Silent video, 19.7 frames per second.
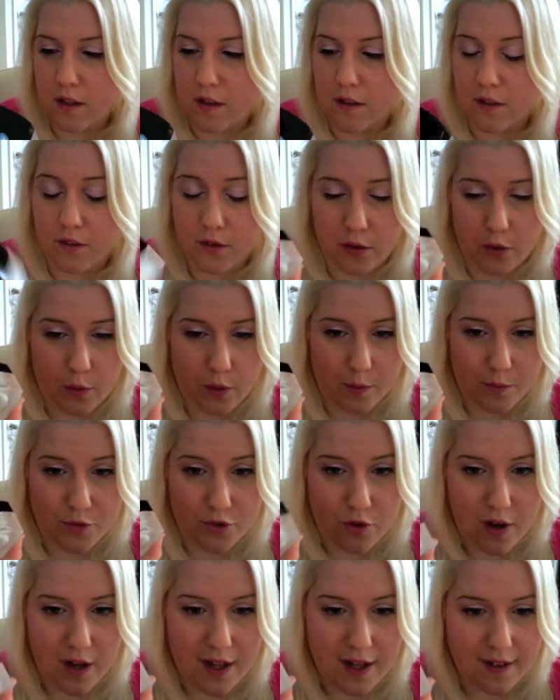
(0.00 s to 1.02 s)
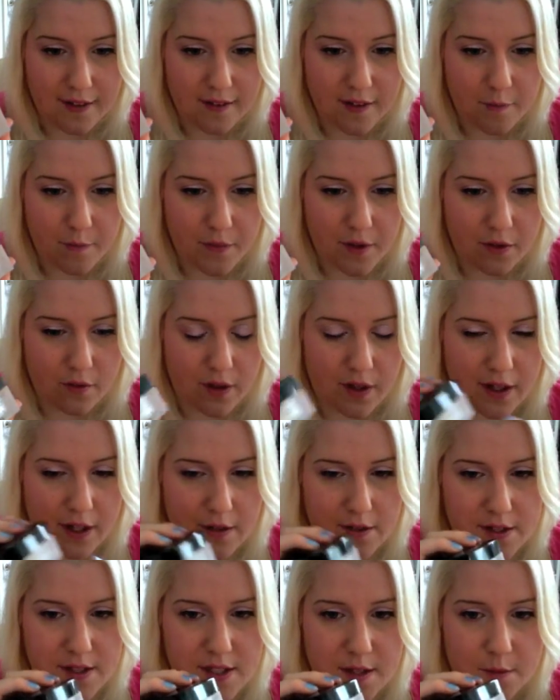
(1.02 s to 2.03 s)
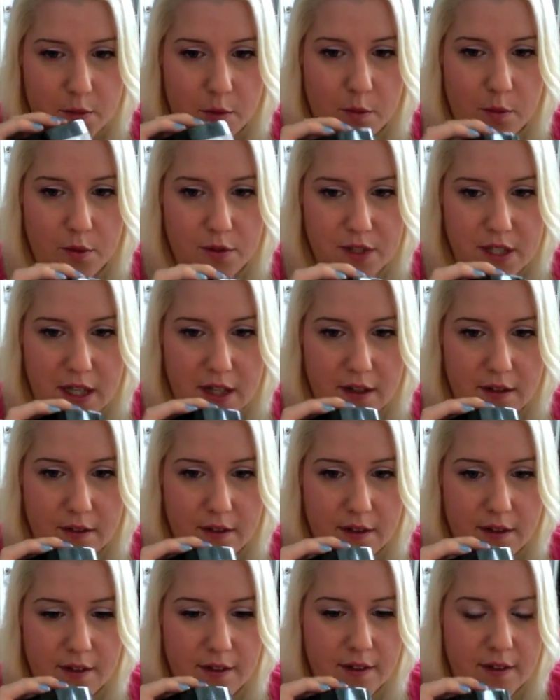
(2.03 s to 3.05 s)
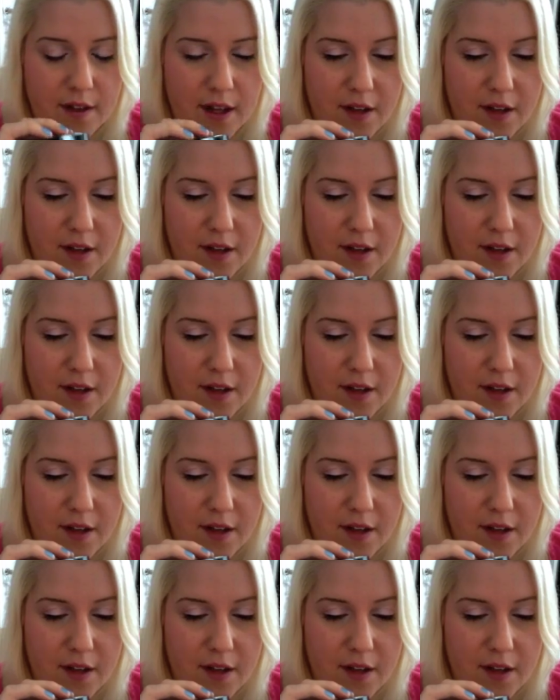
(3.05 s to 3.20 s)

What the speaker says: So I'm trying something right now since I'm almost out of this.